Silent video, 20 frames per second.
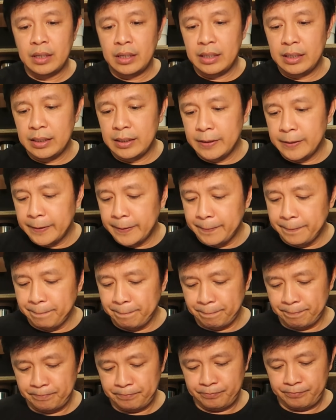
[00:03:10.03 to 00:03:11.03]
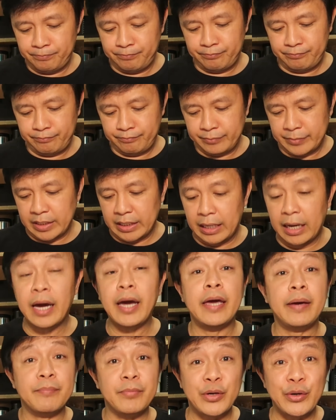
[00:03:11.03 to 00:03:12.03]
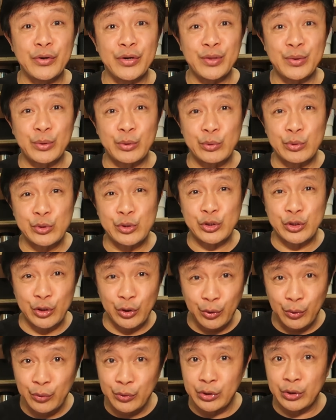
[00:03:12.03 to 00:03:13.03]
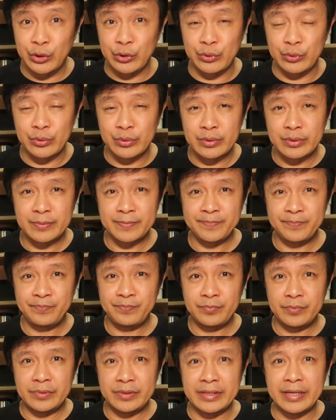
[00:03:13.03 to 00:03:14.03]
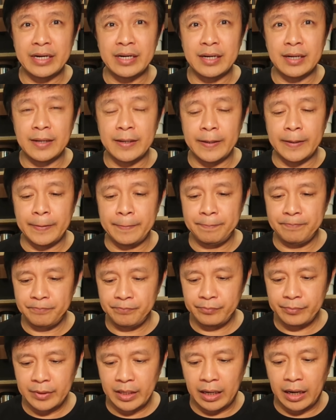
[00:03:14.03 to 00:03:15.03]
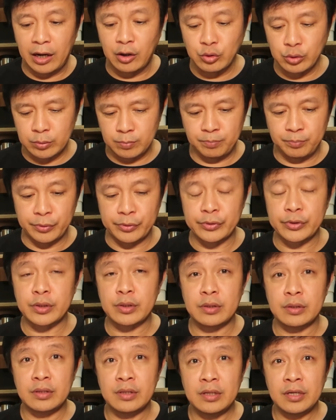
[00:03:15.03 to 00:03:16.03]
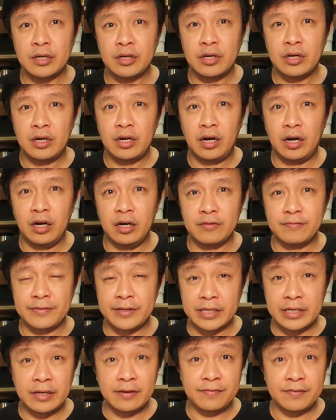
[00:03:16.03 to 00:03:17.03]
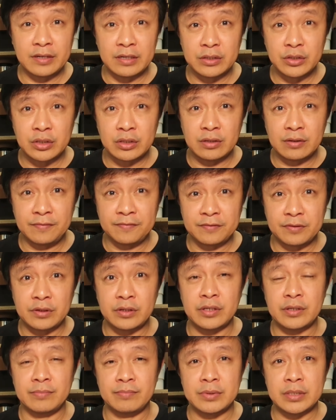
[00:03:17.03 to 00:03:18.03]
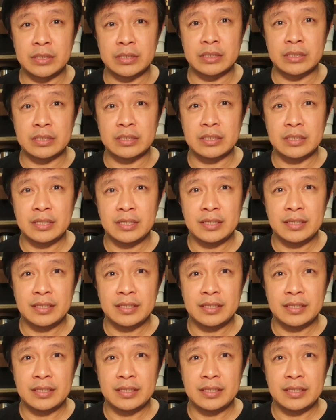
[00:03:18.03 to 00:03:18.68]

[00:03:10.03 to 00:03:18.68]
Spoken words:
I am going to show you the output of the definition of terms